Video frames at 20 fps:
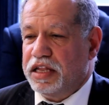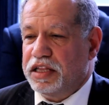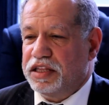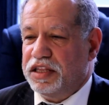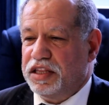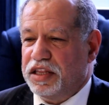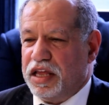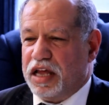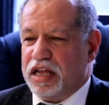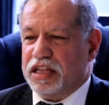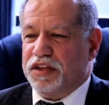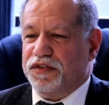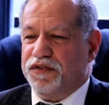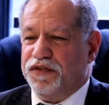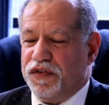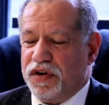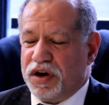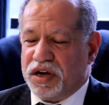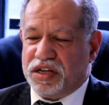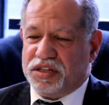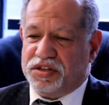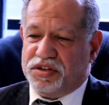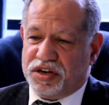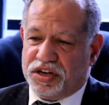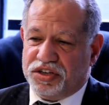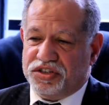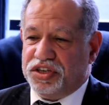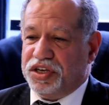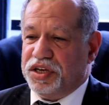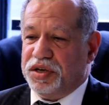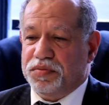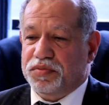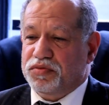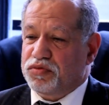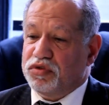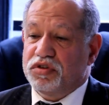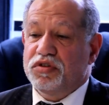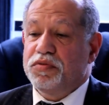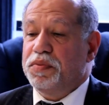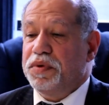a, a, defunct regime
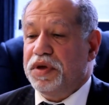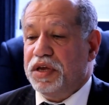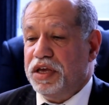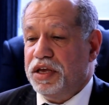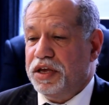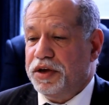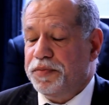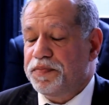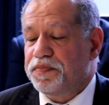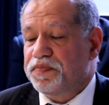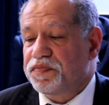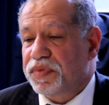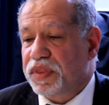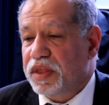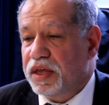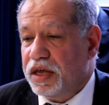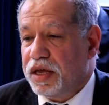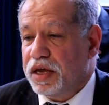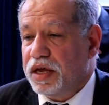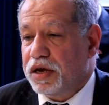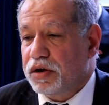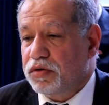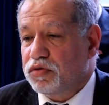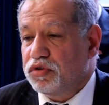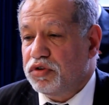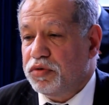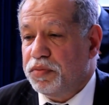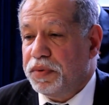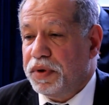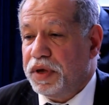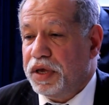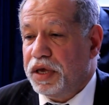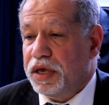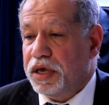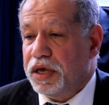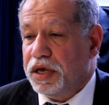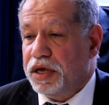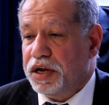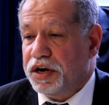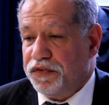could be uh, could be
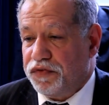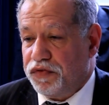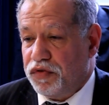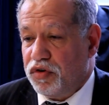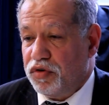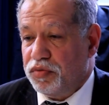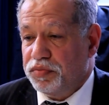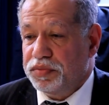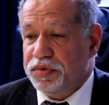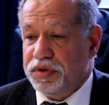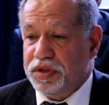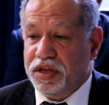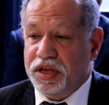reformed,